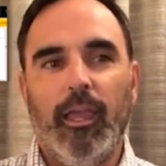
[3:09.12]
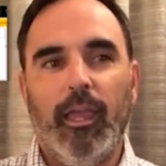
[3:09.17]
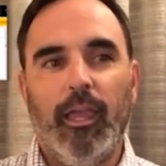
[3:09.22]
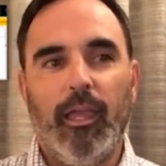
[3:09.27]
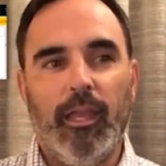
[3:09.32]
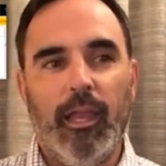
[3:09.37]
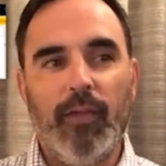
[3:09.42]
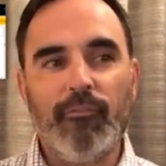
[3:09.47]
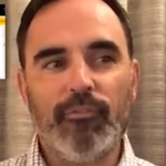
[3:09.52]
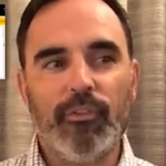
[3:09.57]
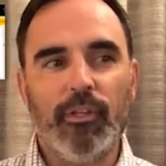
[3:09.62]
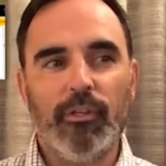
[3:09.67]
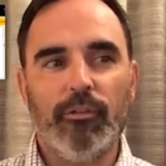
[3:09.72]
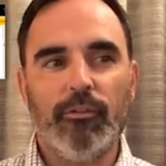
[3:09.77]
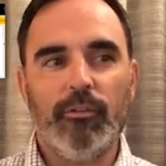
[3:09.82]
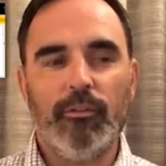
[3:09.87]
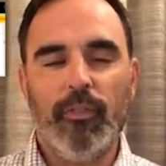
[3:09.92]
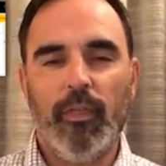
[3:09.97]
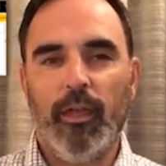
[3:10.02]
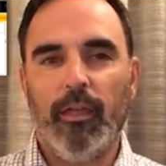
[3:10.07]
And after you
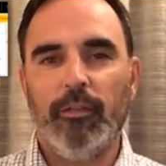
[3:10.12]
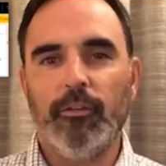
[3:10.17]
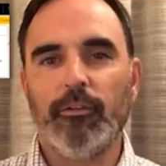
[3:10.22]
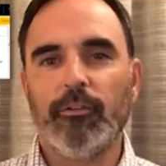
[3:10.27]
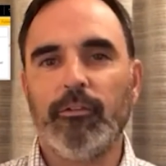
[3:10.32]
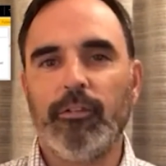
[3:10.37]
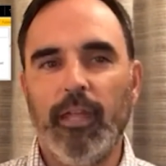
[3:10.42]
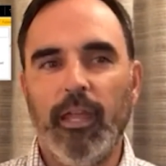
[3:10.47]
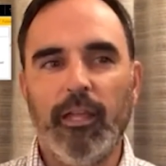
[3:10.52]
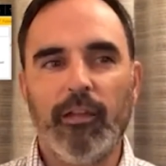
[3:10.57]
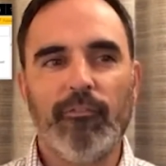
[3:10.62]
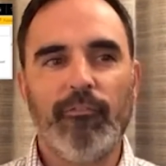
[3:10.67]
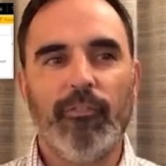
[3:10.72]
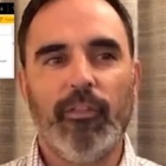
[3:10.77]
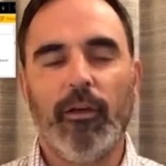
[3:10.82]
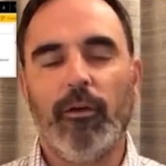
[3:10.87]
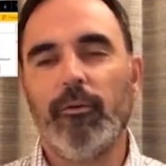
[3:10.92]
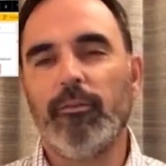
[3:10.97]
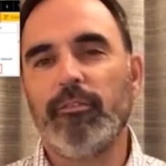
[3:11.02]
do that, your data flow